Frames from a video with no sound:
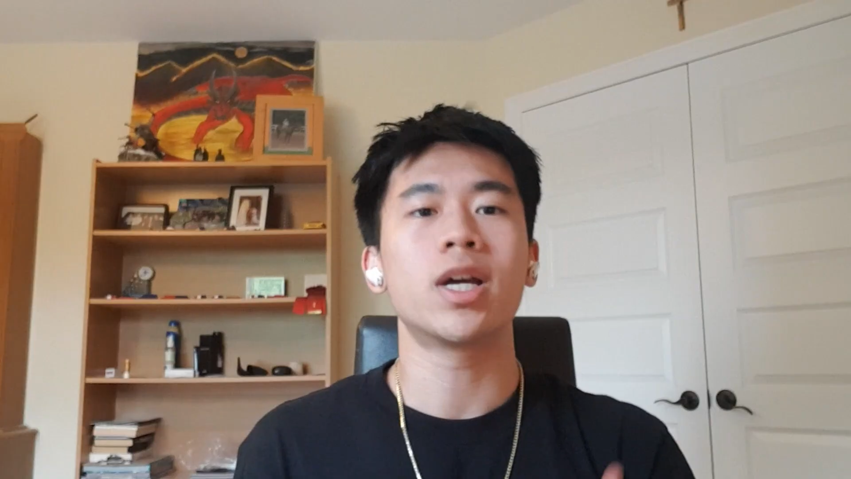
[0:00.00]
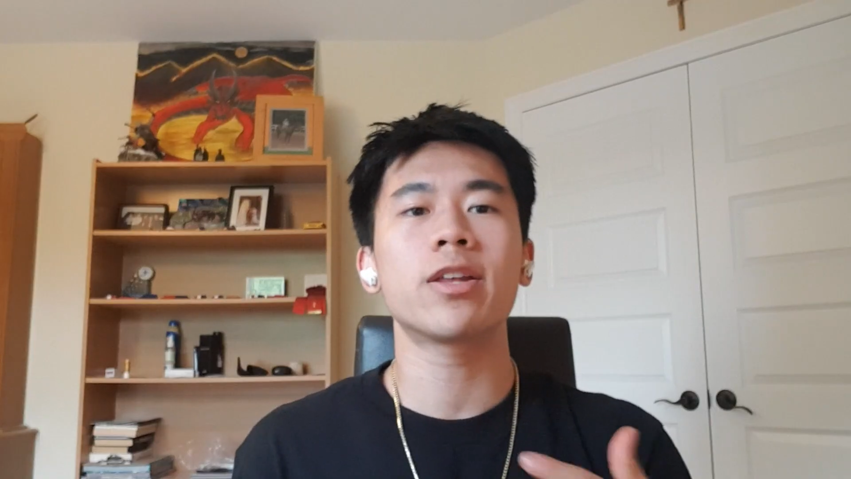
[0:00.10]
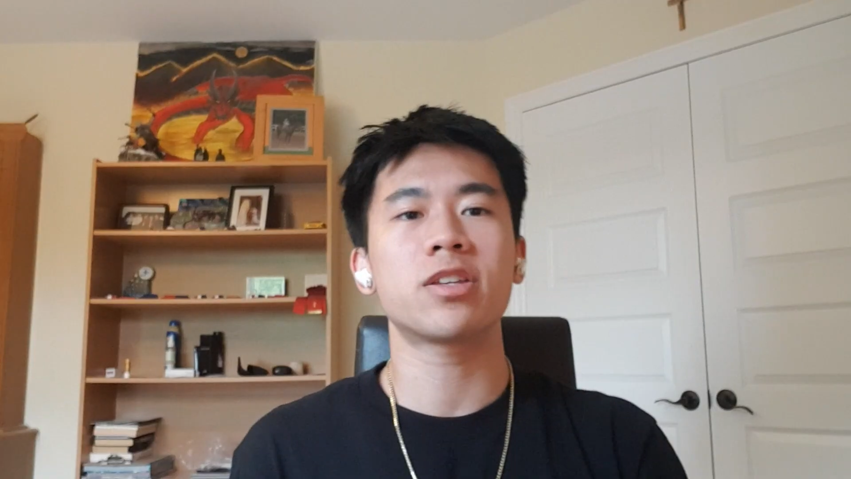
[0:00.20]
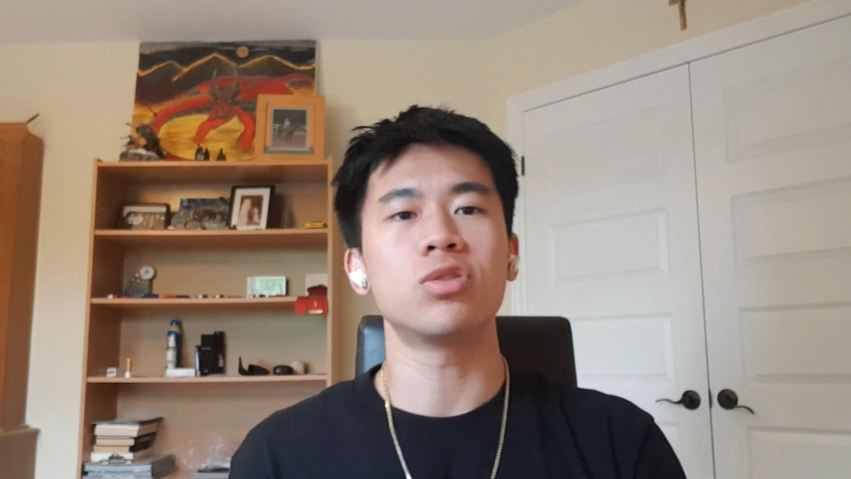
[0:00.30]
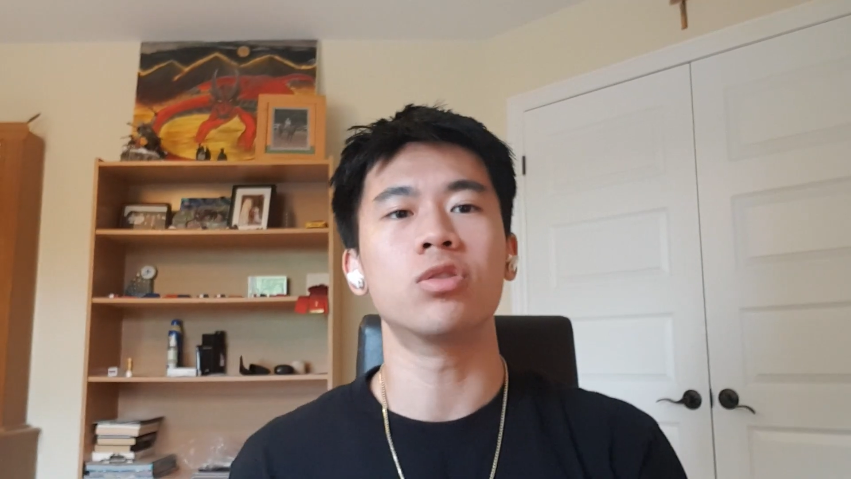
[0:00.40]

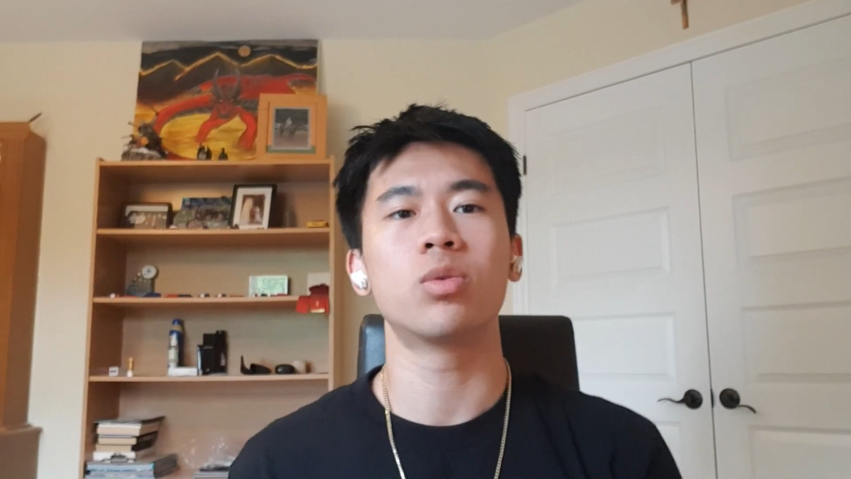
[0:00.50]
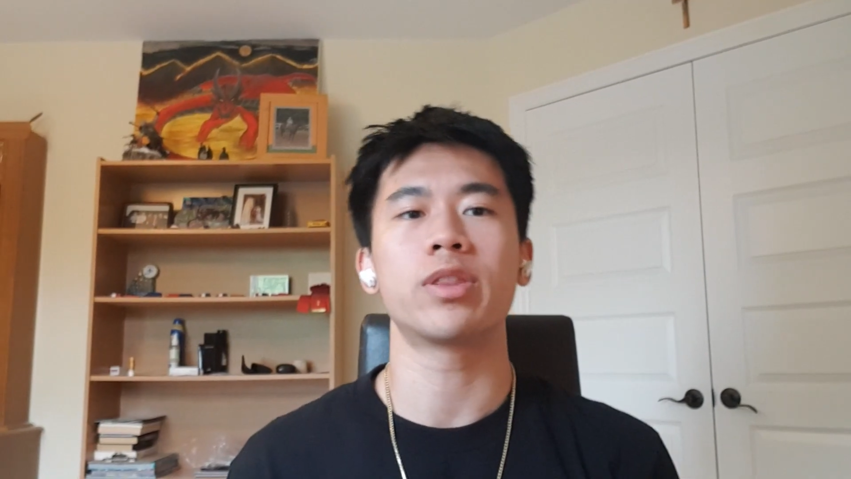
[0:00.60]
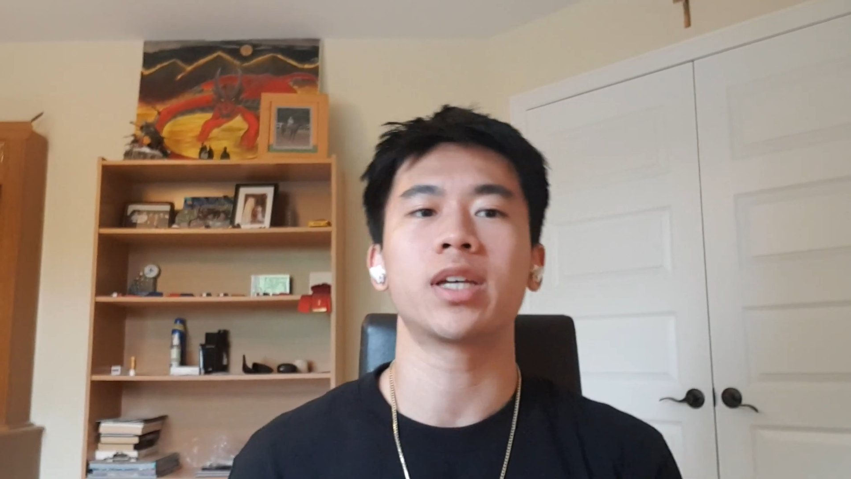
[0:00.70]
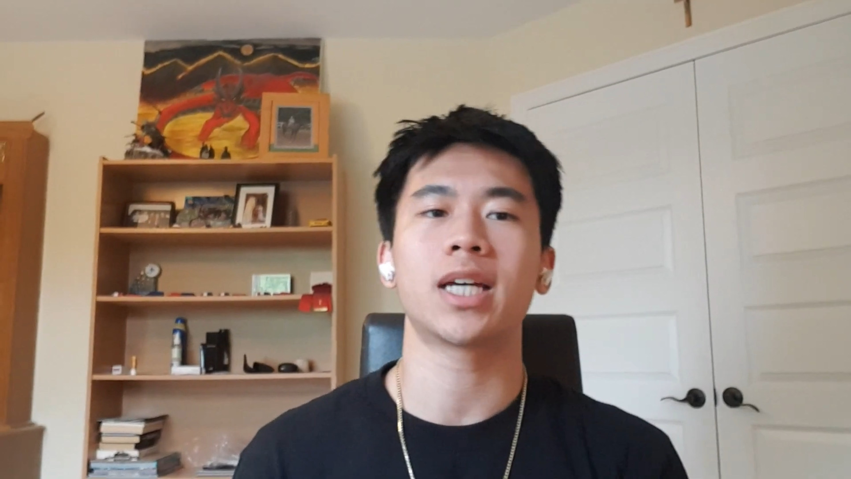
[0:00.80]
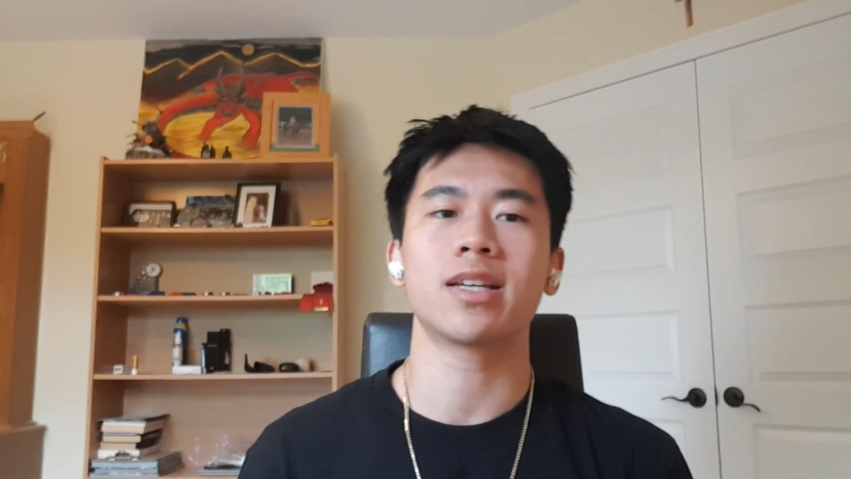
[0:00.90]
now that you know
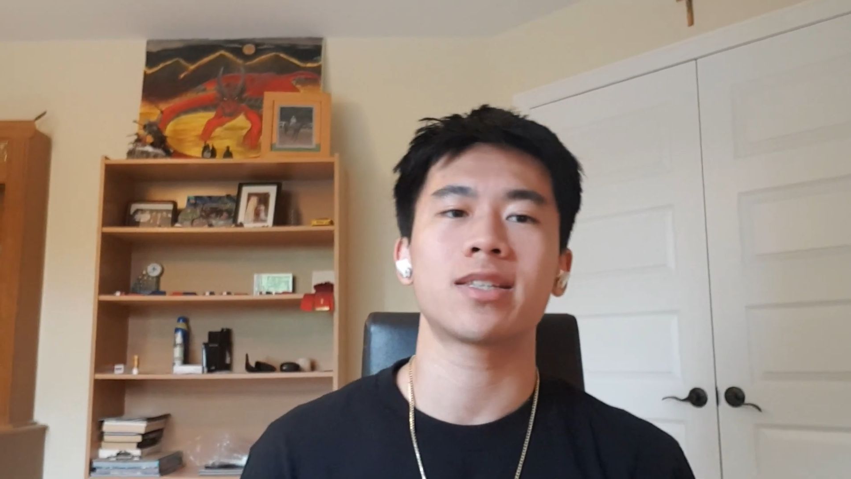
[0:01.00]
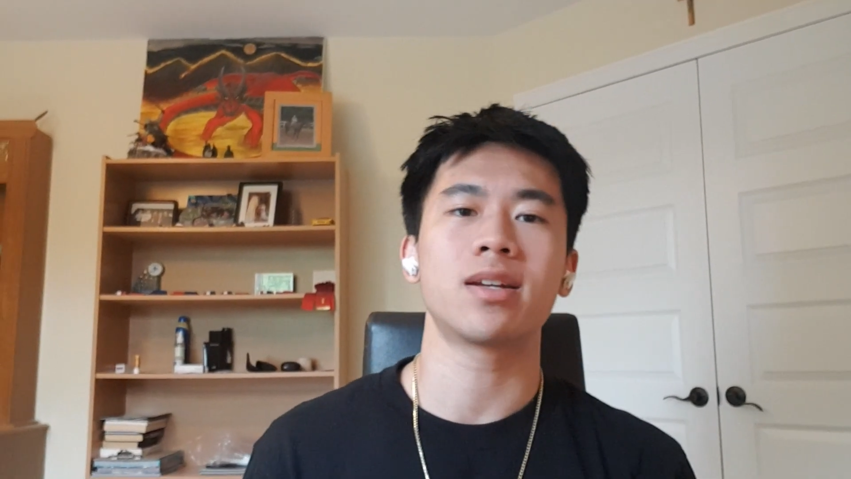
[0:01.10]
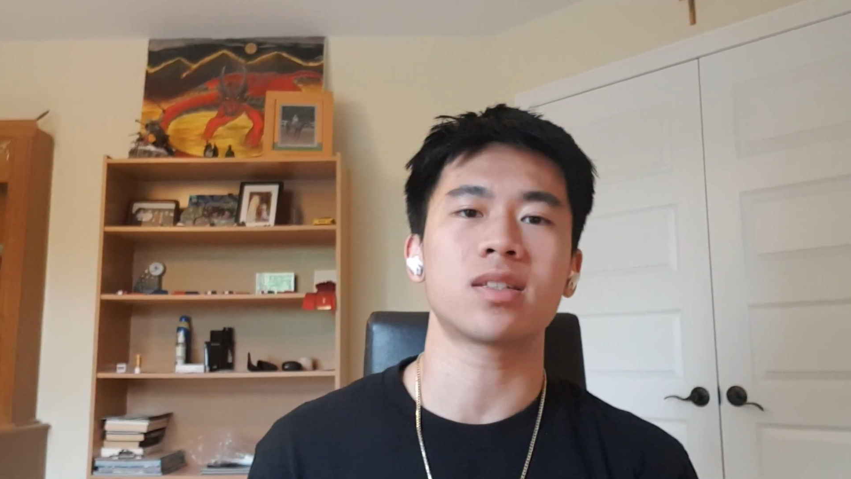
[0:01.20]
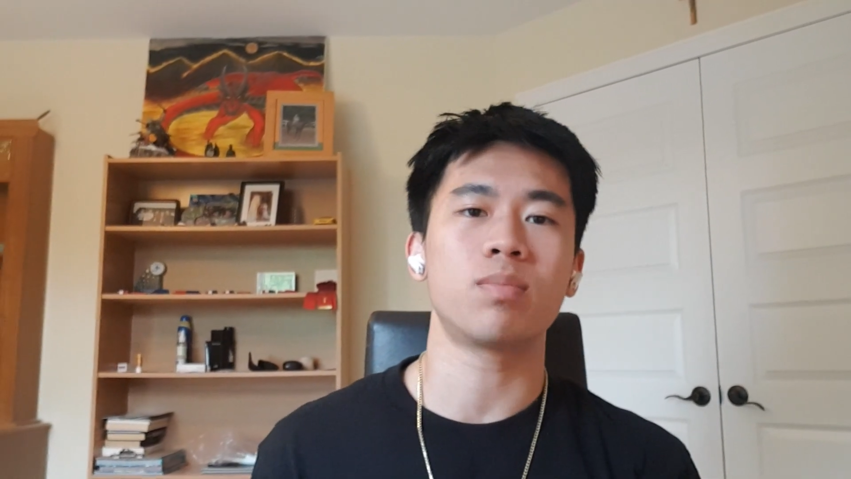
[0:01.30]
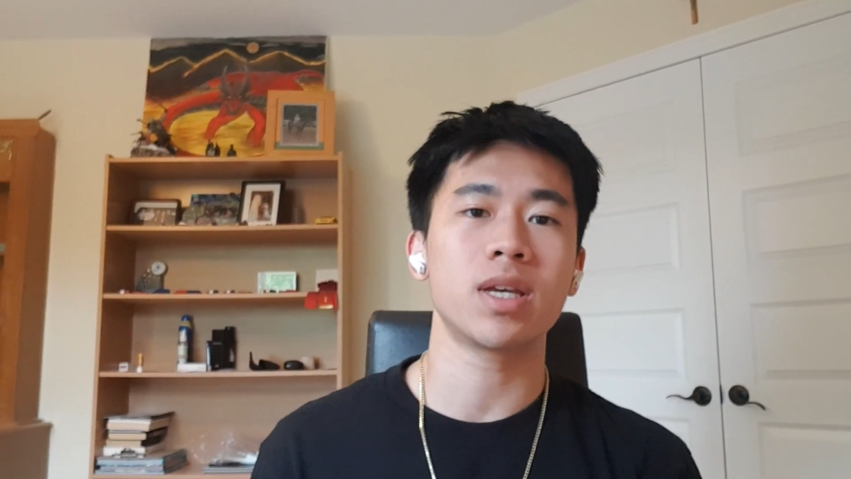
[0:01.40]
what the calisthenics